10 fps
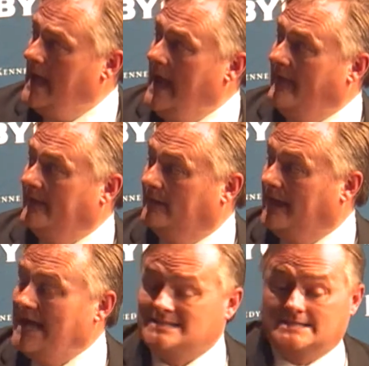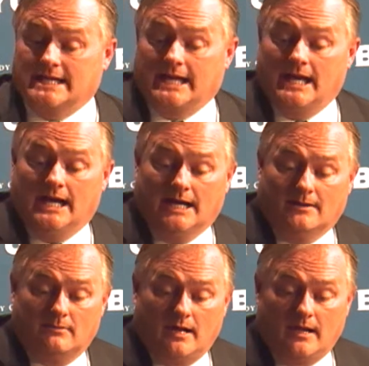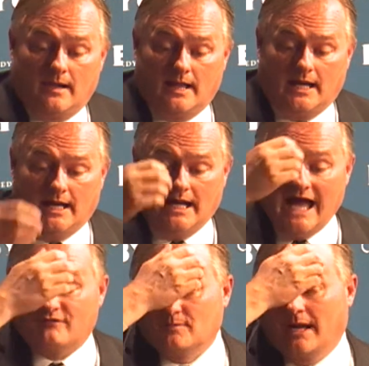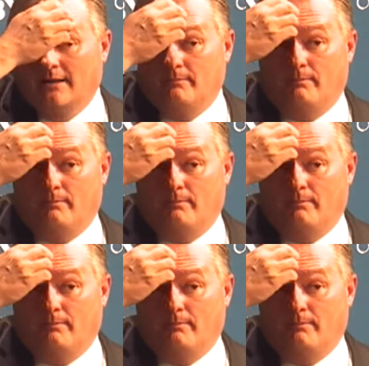And then last thing, after my